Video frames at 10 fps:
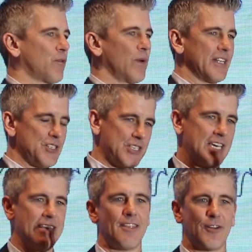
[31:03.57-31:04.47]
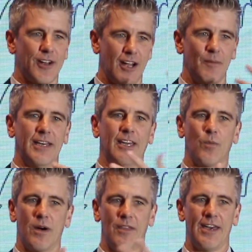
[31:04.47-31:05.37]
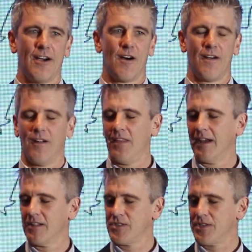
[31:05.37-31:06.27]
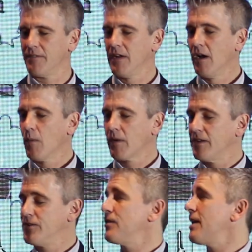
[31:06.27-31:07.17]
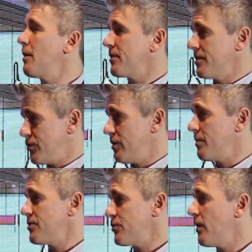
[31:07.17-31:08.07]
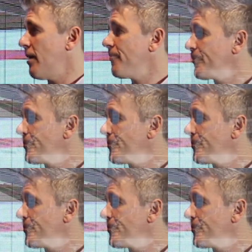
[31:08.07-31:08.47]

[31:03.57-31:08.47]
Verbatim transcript: where we can see that they're coming and where they are and all that good stuff. We're going to do that with consumers as well.